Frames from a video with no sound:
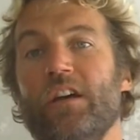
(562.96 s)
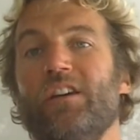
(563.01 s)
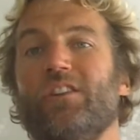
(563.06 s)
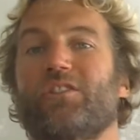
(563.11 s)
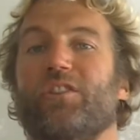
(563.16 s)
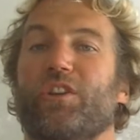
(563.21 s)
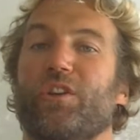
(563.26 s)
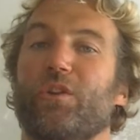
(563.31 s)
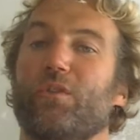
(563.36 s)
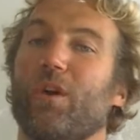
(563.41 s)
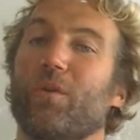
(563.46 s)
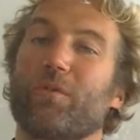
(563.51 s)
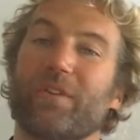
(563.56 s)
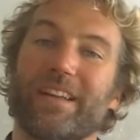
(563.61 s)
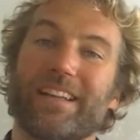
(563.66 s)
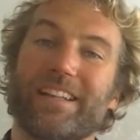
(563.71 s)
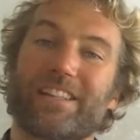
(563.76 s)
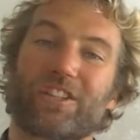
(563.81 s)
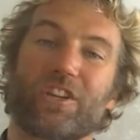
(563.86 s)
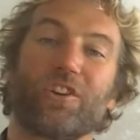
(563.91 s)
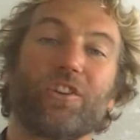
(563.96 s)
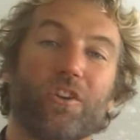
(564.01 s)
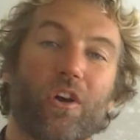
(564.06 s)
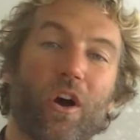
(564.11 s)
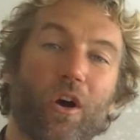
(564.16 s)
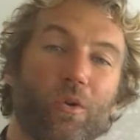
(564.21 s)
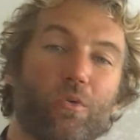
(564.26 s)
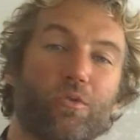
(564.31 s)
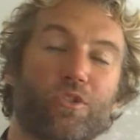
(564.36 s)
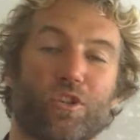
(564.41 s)
So you don't need to
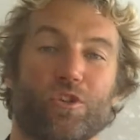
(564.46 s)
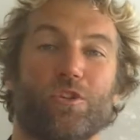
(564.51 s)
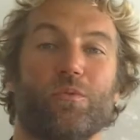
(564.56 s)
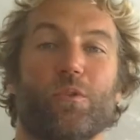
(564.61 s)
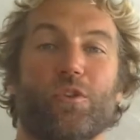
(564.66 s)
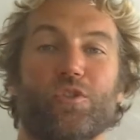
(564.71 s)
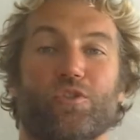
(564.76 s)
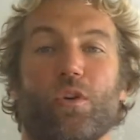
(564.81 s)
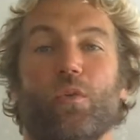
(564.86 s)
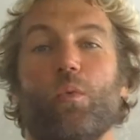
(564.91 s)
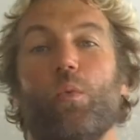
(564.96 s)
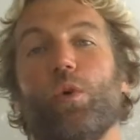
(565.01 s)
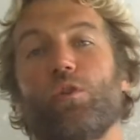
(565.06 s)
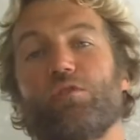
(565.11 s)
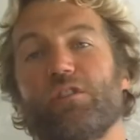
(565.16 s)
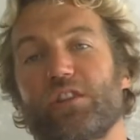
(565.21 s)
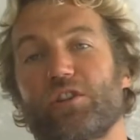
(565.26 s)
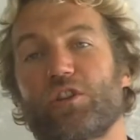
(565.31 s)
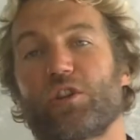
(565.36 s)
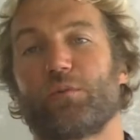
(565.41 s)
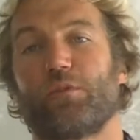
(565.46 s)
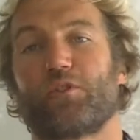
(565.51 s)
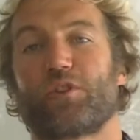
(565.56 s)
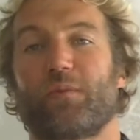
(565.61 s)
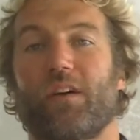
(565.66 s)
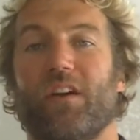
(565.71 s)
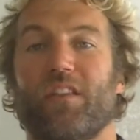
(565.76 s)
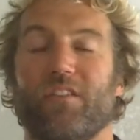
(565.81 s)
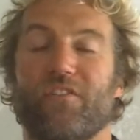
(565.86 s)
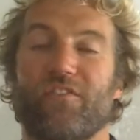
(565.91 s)
know too much or worry too much
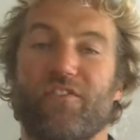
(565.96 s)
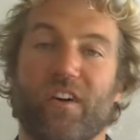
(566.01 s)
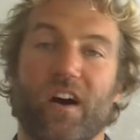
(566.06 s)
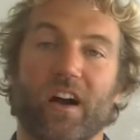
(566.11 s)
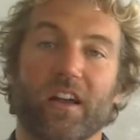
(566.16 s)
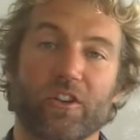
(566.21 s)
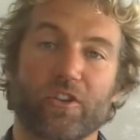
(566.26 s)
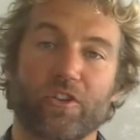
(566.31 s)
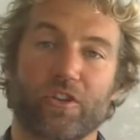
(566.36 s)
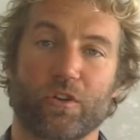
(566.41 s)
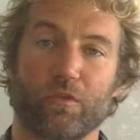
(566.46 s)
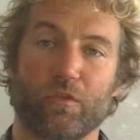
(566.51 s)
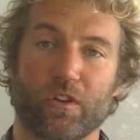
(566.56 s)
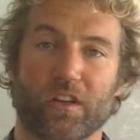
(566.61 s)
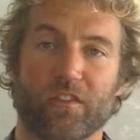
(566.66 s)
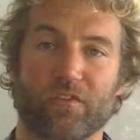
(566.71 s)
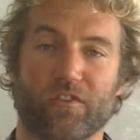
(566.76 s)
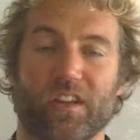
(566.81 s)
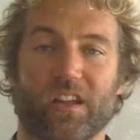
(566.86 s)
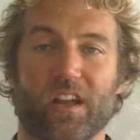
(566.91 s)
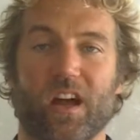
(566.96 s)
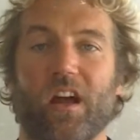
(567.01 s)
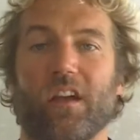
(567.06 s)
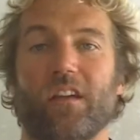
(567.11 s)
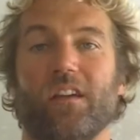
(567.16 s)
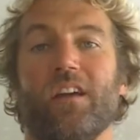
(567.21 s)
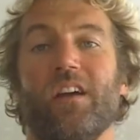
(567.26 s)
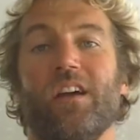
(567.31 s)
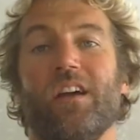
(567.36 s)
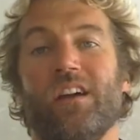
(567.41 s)
about the fine tuning of the
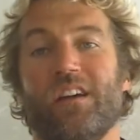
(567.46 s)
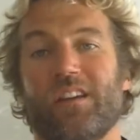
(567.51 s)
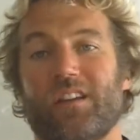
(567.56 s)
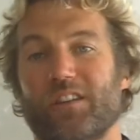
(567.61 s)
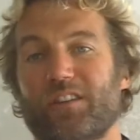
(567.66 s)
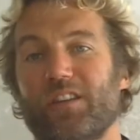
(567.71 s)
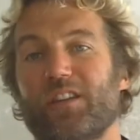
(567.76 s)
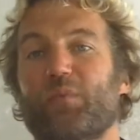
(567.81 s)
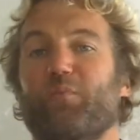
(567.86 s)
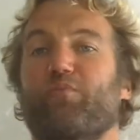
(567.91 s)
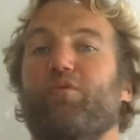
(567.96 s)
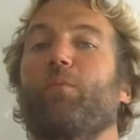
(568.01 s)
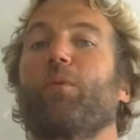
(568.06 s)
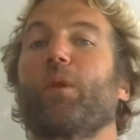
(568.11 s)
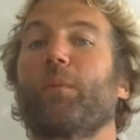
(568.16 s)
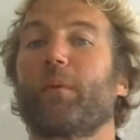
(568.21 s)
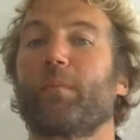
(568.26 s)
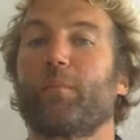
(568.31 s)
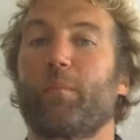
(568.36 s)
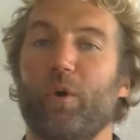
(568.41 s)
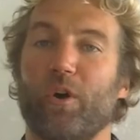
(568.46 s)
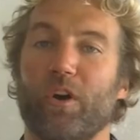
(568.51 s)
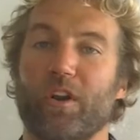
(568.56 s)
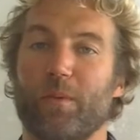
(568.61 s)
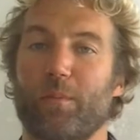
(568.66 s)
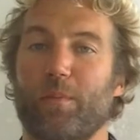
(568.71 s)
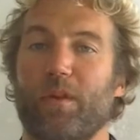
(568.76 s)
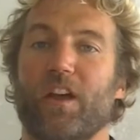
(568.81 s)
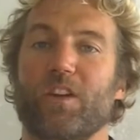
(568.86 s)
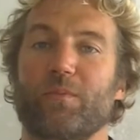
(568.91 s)
kite because it's probably been put in
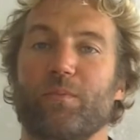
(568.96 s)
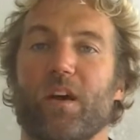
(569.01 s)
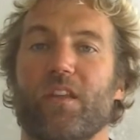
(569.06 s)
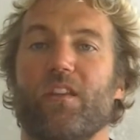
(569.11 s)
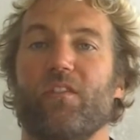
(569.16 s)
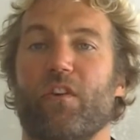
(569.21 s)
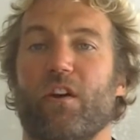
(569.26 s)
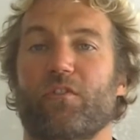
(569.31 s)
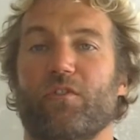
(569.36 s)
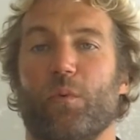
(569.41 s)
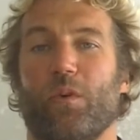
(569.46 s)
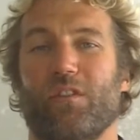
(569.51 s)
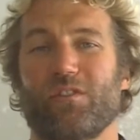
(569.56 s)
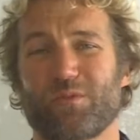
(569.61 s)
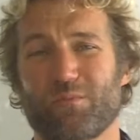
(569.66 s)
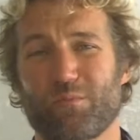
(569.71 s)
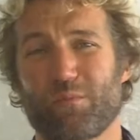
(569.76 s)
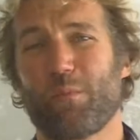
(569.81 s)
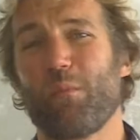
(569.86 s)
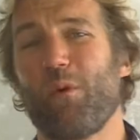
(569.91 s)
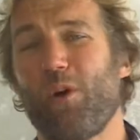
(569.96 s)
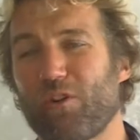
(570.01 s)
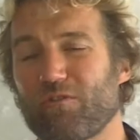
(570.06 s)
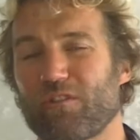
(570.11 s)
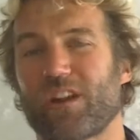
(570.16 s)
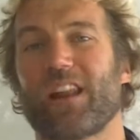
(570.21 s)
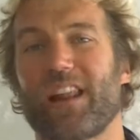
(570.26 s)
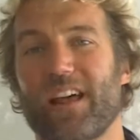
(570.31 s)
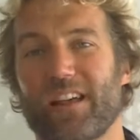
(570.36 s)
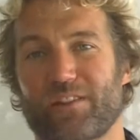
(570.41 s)
a place by the factory where it's more
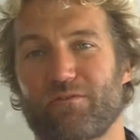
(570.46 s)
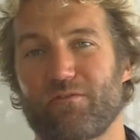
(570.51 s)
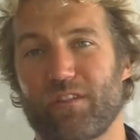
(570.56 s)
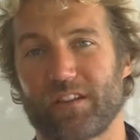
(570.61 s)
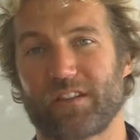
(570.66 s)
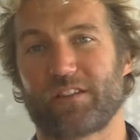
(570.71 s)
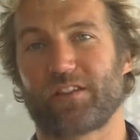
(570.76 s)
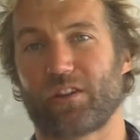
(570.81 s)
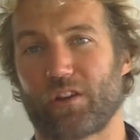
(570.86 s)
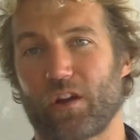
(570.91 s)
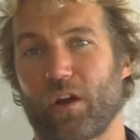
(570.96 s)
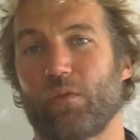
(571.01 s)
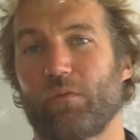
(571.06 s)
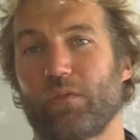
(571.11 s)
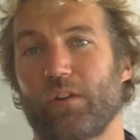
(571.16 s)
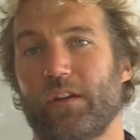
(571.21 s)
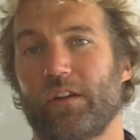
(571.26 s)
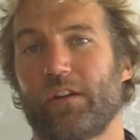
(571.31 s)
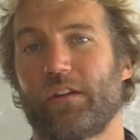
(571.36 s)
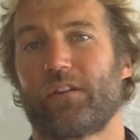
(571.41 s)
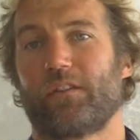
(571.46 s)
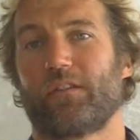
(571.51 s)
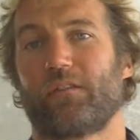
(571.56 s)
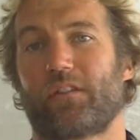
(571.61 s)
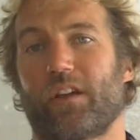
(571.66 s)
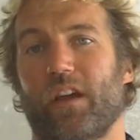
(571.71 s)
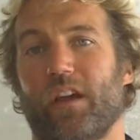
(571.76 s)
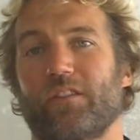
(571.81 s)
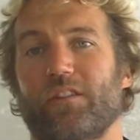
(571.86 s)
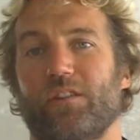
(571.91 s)
or less ready to go.
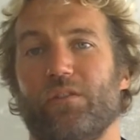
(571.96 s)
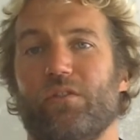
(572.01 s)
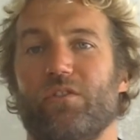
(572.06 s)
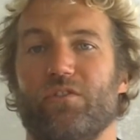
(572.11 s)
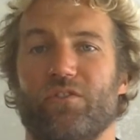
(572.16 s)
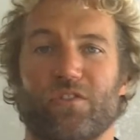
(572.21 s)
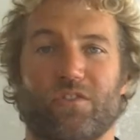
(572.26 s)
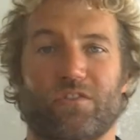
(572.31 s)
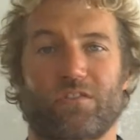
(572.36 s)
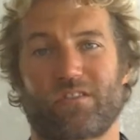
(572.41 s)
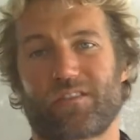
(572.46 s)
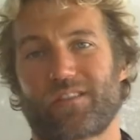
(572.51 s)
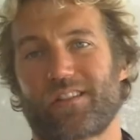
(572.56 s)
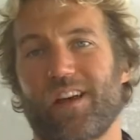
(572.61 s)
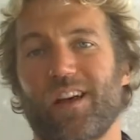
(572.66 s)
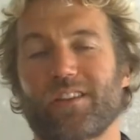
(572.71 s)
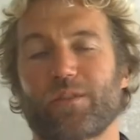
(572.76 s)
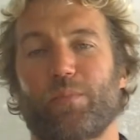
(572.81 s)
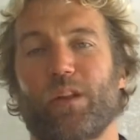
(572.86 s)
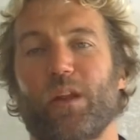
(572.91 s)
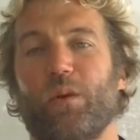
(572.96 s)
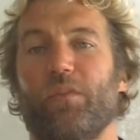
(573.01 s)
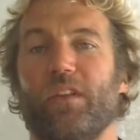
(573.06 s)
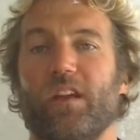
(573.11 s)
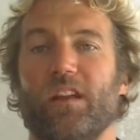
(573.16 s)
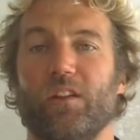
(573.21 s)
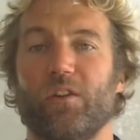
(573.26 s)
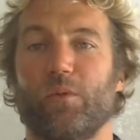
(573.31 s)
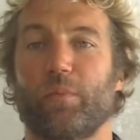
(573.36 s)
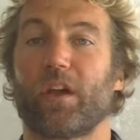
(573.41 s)
Okay, so you can just start to play with
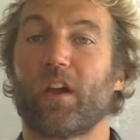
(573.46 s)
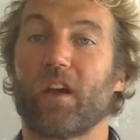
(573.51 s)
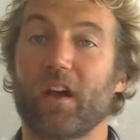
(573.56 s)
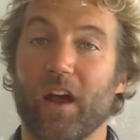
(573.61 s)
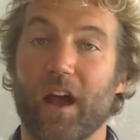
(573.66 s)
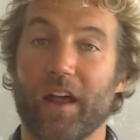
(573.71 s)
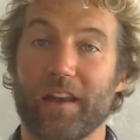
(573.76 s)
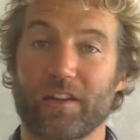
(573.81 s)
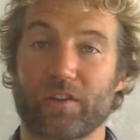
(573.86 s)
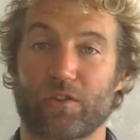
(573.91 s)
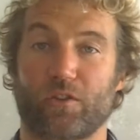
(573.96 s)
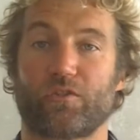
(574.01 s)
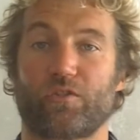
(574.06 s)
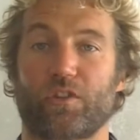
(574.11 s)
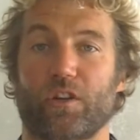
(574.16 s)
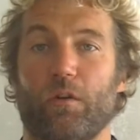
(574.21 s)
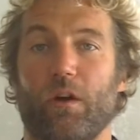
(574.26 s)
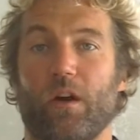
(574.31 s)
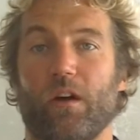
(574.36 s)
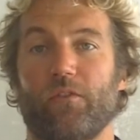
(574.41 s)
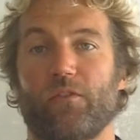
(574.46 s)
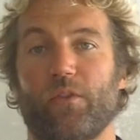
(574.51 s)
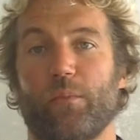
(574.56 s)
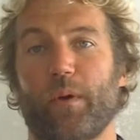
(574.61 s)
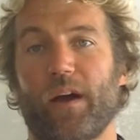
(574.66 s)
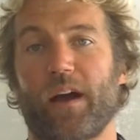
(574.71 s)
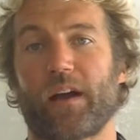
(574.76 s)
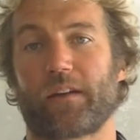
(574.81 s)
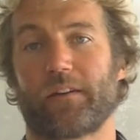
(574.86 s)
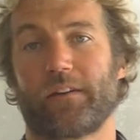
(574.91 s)
it a little bit and it's good to go out of
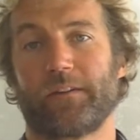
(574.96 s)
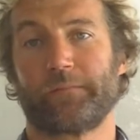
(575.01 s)
the bag.